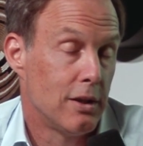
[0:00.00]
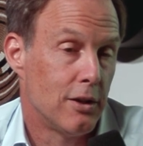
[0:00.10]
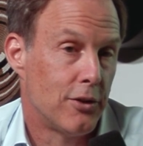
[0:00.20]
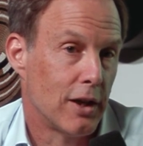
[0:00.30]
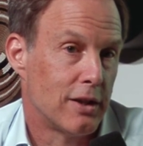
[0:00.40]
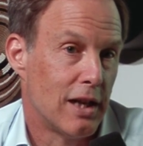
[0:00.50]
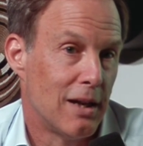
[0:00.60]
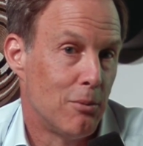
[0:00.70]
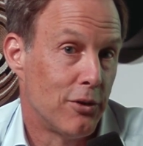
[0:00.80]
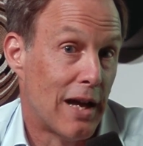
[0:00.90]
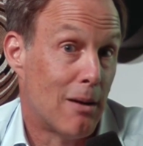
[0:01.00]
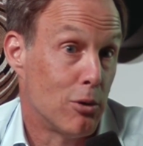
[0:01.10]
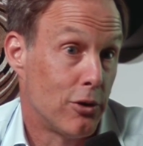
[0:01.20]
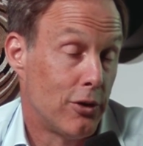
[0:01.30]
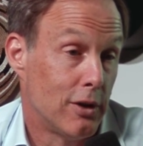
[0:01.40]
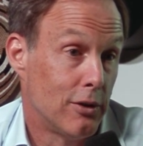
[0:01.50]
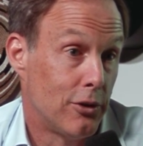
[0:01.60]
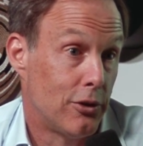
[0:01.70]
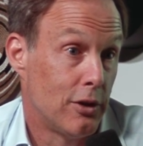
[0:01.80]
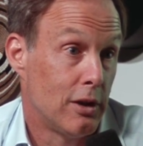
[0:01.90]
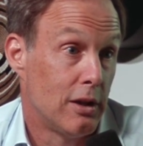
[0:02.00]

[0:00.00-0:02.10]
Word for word: And the second time was Albertsons,